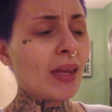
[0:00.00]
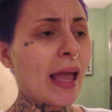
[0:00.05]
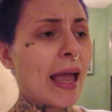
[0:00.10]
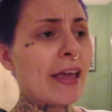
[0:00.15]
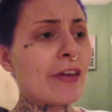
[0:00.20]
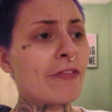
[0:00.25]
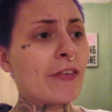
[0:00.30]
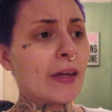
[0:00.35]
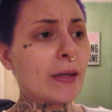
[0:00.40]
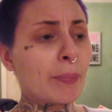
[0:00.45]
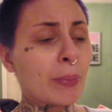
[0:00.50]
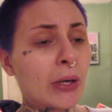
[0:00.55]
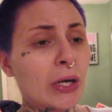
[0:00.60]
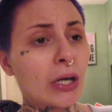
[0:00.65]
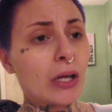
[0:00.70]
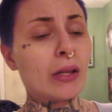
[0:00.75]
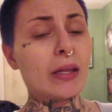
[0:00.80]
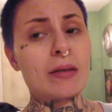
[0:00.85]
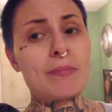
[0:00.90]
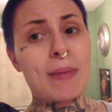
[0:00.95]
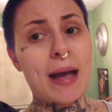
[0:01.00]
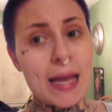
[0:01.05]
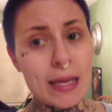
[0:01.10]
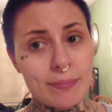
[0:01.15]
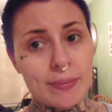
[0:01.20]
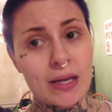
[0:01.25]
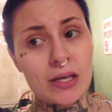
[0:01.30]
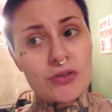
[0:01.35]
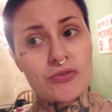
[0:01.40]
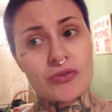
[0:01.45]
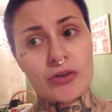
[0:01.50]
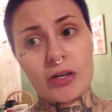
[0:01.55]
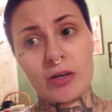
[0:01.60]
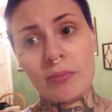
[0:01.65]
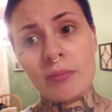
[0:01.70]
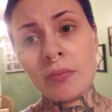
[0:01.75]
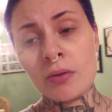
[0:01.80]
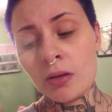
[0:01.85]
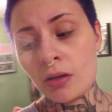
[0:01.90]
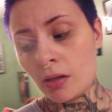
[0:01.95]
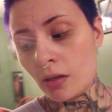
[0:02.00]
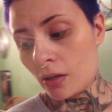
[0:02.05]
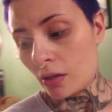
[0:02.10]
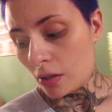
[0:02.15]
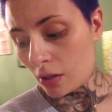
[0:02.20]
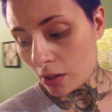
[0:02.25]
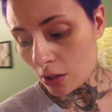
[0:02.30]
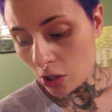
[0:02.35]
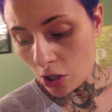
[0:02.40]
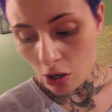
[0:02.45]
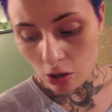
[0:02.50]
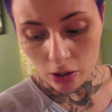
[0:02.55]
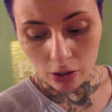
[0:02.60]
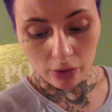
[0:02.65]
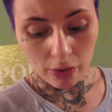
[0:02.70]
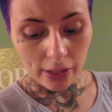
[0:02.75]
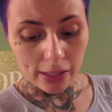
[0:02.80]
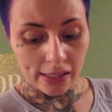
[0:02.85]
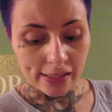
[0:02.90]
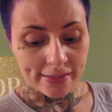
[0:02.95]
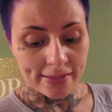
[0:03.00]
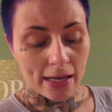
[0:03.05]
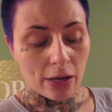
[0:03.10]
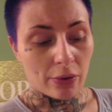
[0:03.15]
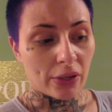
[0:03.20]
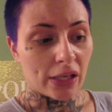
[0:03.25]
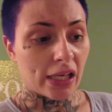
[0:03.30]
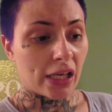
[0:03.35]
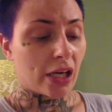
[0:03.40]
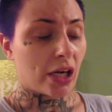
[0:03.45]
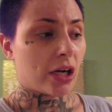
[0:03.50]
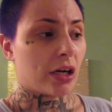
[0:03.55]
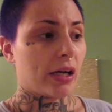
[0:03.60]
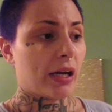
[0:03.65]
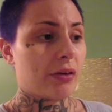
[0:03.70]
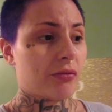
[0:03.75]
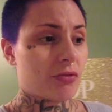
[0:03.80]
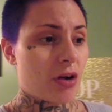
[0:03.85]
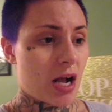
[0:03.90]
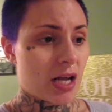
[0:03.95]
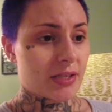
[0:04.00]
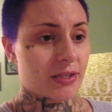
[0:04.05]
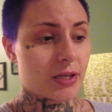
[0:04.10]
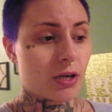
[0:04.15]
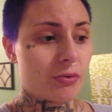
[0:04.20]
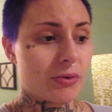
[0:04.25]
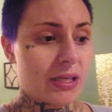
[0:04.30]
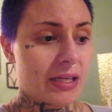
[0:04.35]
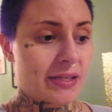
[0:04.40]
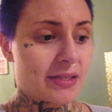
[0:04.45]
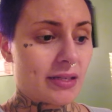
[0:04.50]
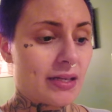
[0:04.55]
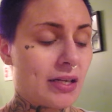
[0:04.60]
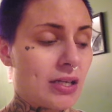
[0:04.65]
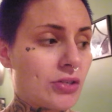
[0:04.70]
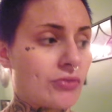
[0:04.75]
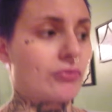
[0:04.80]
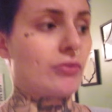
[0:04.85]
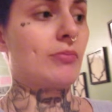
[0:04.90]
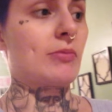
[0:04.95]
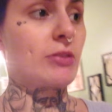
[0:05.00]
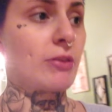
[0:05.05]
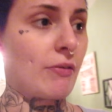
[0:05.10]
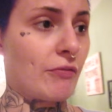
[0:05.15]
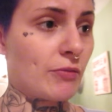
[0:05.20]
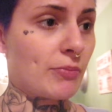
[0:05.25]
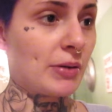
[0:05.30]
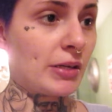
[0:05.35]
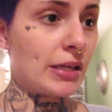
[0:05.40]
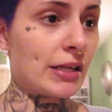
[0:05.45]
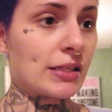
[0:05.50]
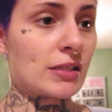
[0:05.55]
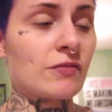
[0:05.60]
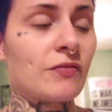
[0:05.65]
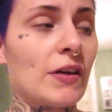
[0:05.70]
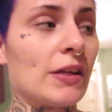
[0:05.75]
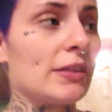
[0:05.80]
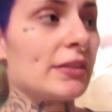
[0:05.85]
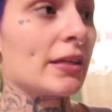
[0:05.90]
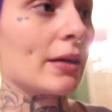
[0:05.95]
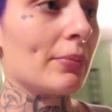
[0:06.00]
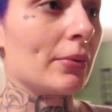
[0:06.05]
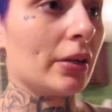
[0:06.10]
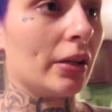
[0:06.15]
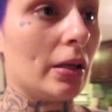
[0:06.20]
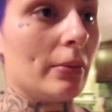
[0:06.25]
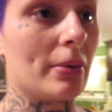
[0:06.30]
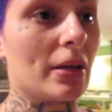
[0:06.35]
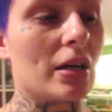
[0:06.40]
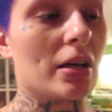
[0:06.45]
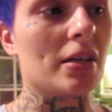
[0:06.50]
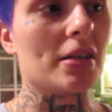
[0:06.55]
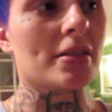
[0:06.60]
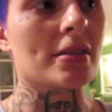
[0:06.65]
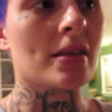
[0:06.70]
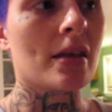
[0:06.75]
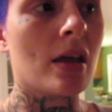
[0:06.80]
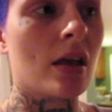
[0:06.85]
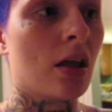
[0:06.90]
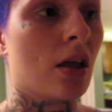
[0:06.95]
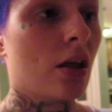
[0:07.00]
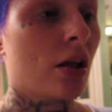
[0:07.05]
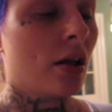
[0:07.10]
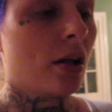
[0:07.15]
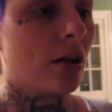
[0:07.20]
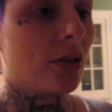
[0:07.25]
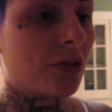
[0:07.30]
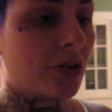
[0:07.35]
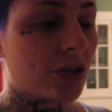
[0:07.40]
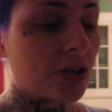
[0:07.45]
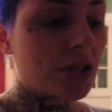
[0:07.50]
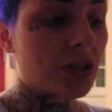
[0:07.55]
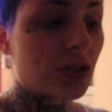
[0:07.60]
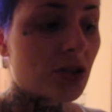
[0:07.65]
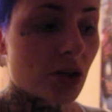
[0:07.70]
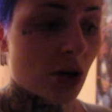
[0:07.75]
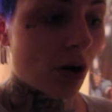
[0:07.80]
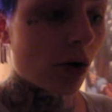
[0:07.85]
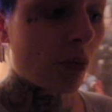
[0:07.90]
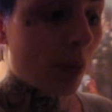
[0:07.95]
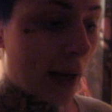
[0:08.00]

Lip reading: I fed Pearl in my bedroom. Coco eats out here, and Roscoe eats in his room. So everybody gets fed separately because there's no